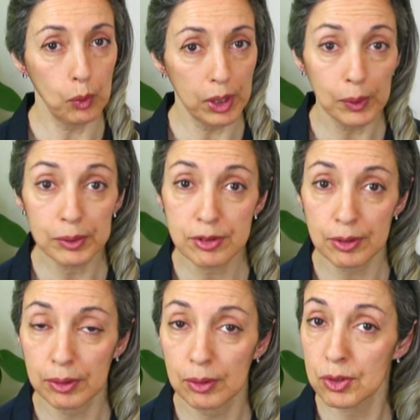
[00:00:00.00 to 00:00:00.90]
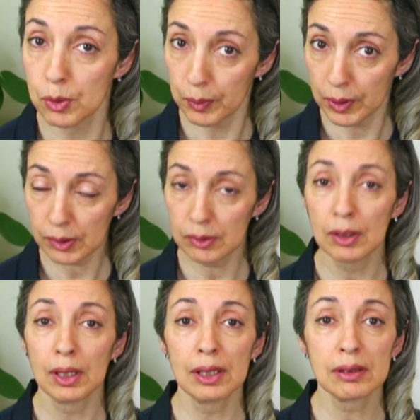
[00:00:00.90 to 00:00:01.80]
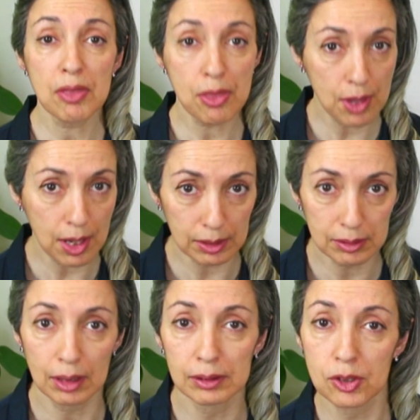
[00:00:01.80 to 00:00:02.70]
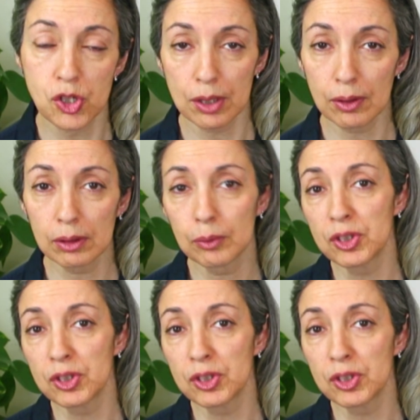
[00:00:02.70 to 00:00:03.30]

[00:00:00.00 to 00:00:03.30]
We also use would in the third conditional,